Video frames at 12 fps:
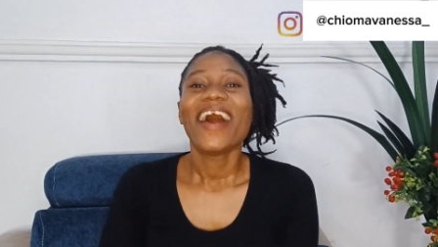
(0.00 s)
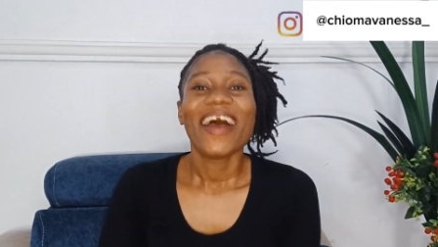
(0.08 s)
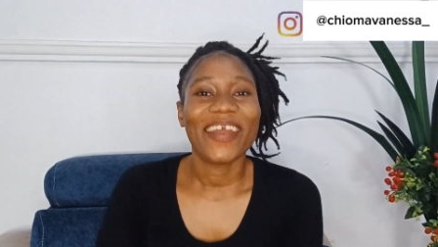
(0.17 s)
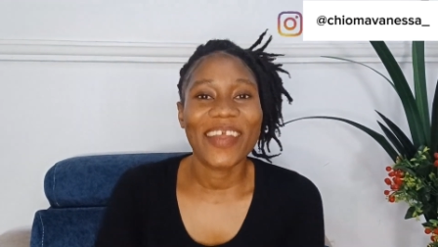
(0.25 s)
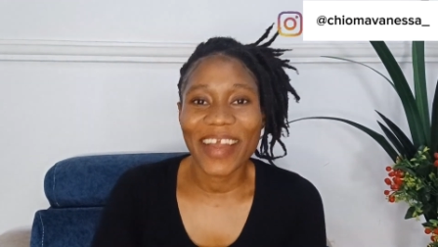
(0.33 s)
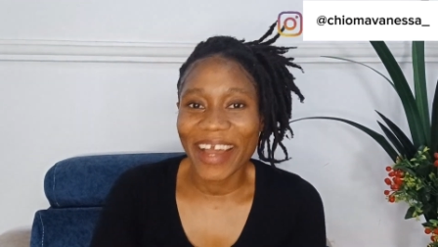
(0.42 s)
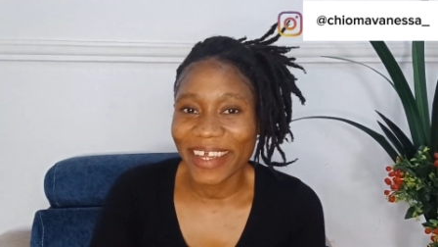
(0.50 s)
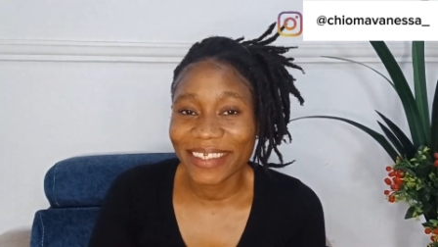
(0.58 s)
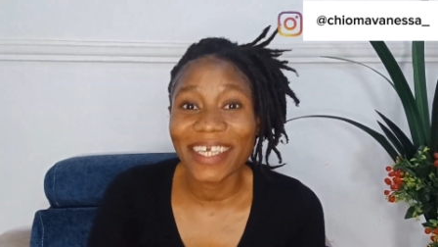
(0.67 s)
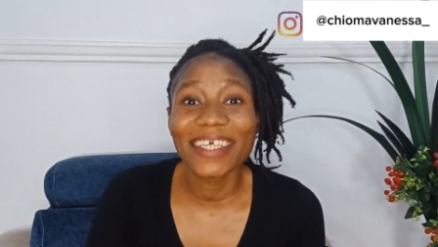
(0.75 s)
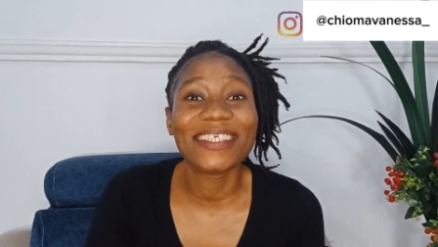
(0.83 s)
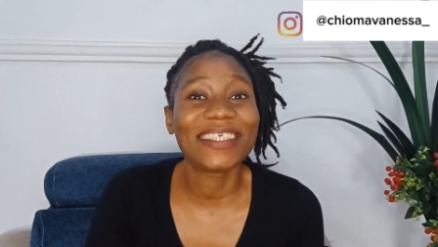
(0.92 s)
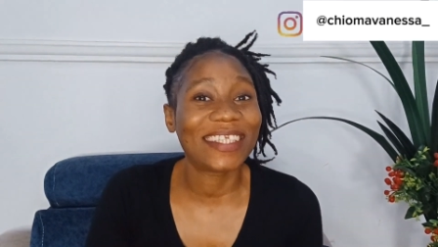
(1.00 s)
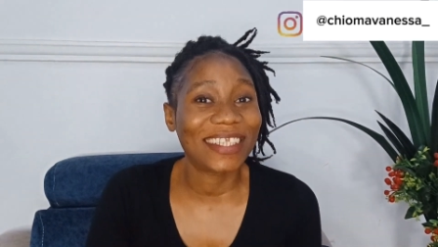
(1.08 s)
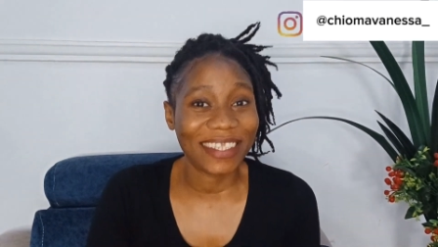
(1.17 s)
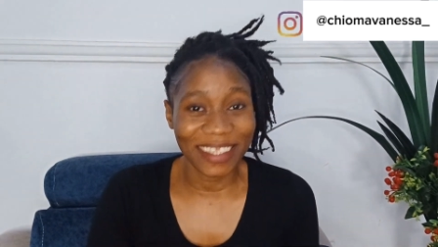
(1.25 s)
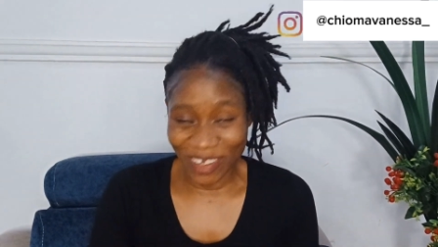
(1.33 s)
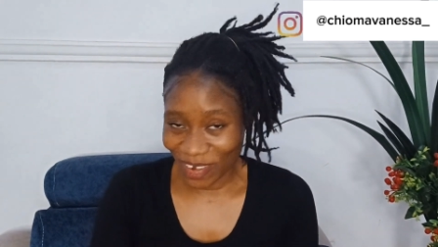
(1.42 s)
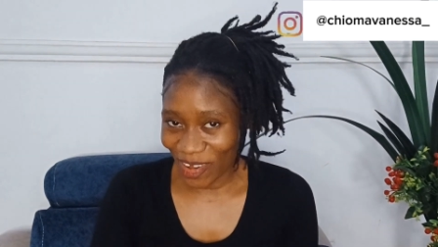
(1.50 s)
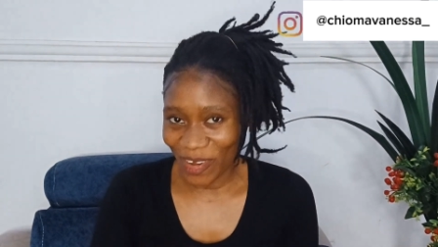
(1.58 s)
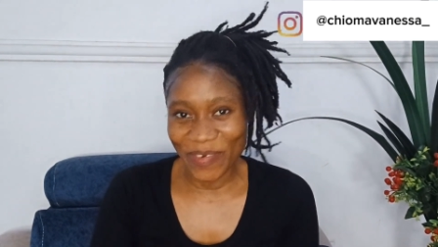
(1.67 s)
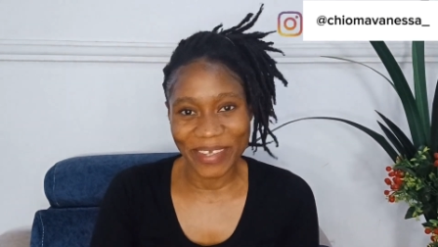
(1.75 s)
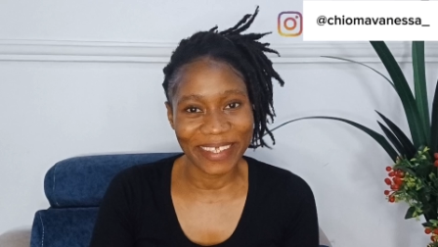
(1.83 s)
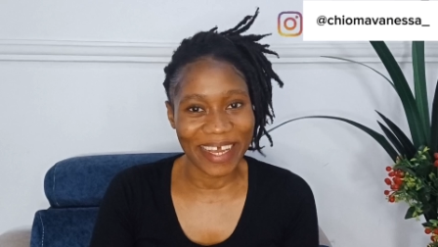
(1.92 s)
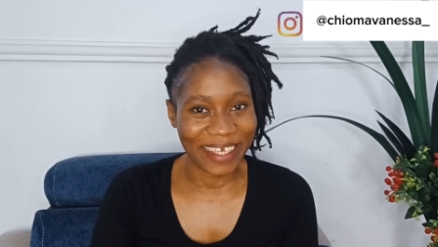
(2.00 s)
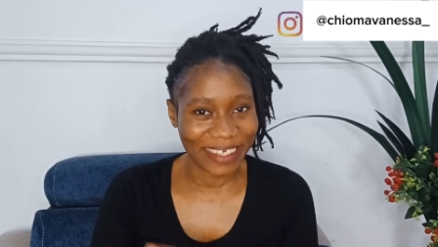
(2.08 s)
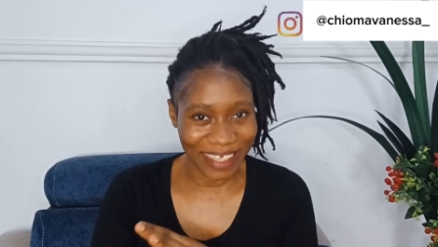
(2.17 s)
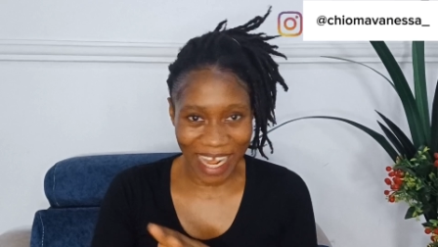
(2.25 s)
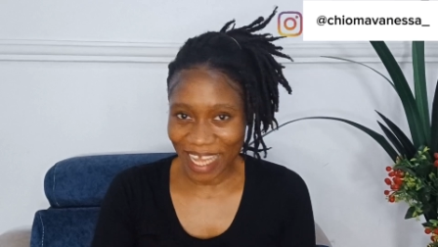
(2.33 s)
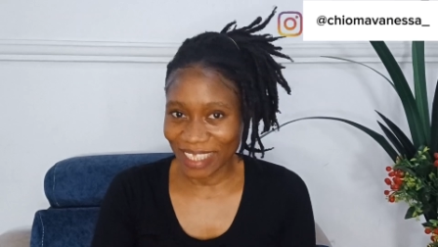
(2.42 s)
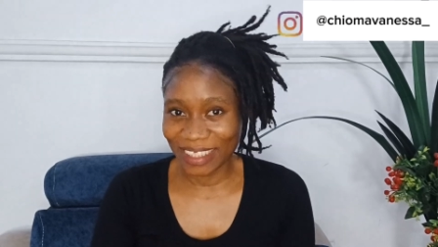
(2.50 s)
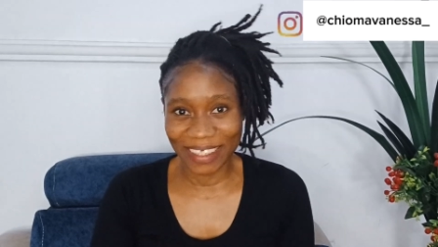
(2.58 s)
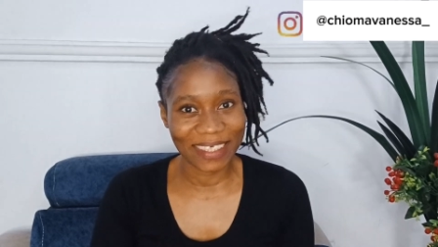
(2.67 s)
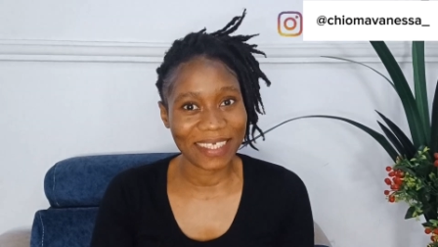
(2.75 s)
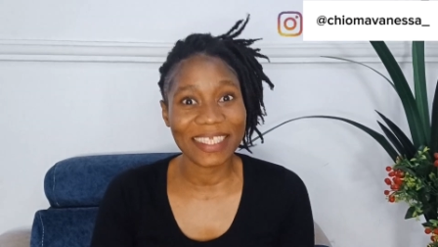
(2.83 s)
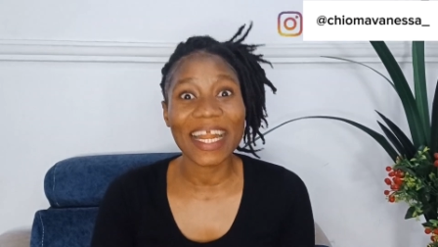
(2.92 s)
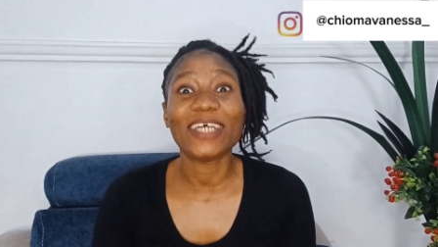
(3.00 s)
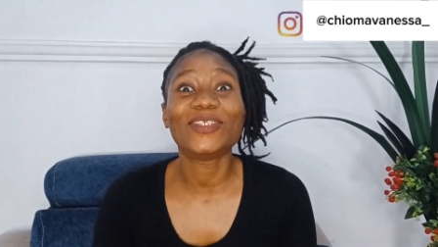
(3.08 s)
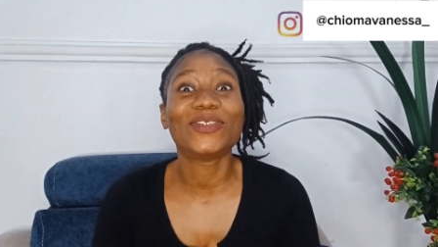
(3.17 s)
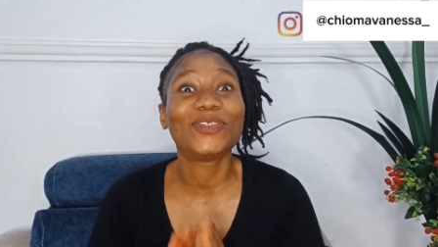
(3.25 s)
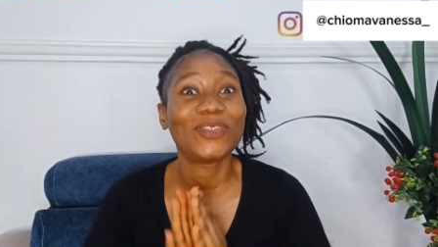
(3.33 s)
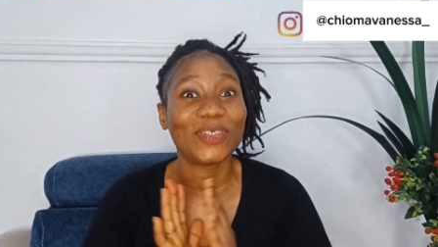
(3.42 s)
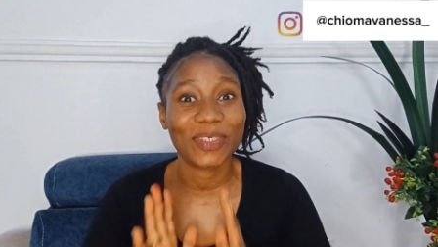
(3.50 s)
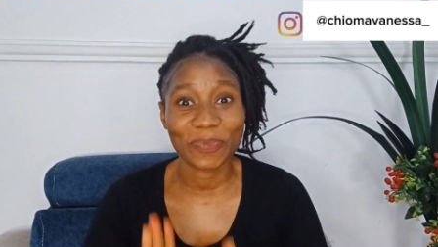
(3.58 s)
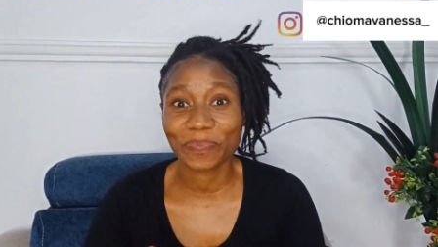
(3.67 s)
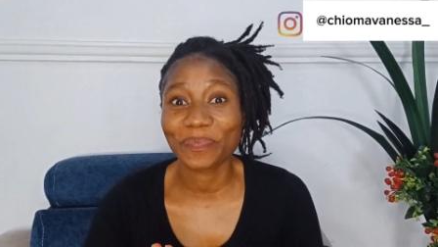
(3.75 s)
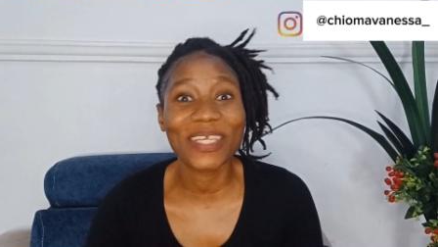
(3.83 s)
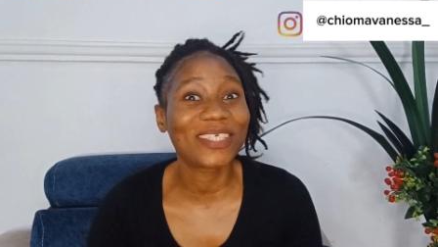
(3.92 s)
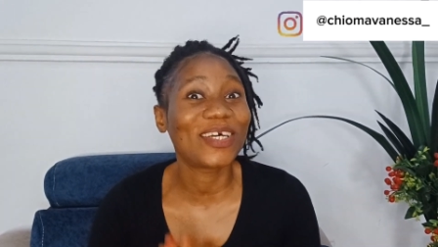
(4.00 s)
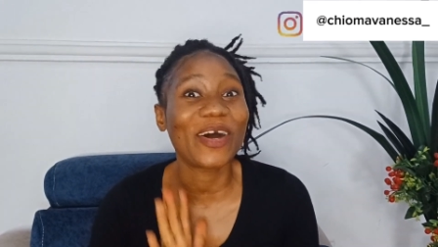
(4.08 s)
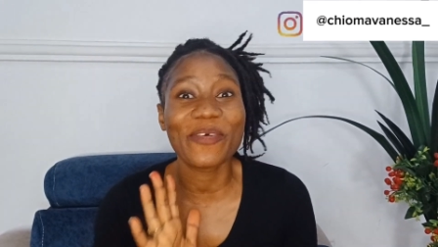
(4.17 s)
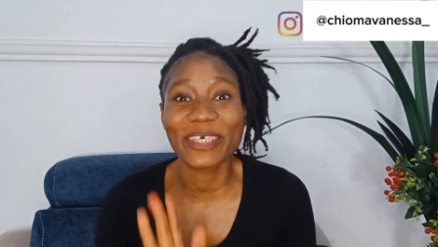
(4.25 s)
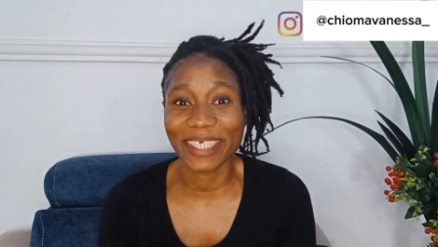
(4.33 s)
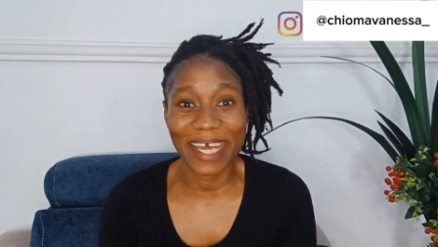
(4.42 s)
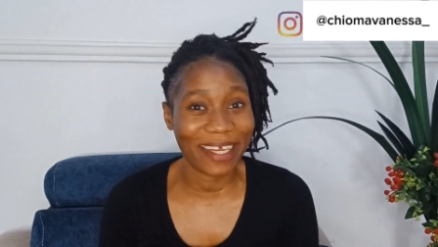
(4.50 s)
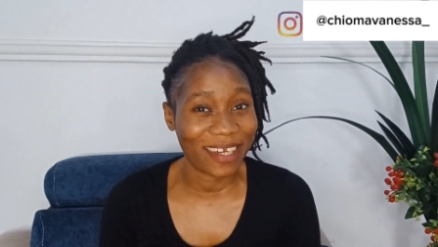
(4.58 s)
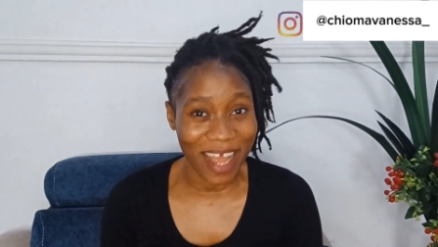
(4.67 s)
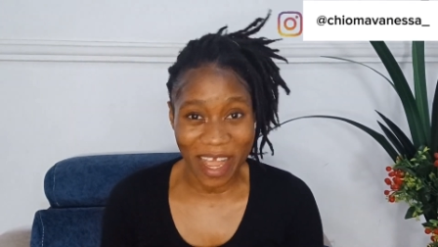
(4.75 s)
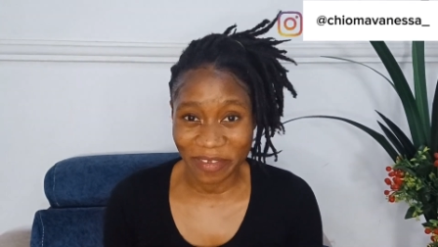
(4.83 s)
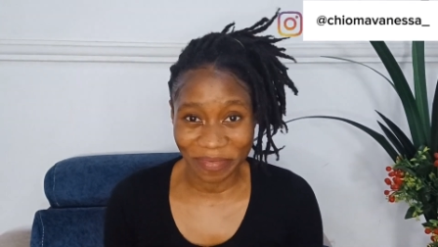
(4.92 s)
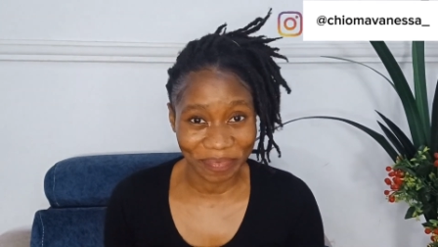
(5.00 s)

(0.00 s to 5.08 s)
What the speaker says: You guys, it's not always like that. That's the truth. It's not always like that.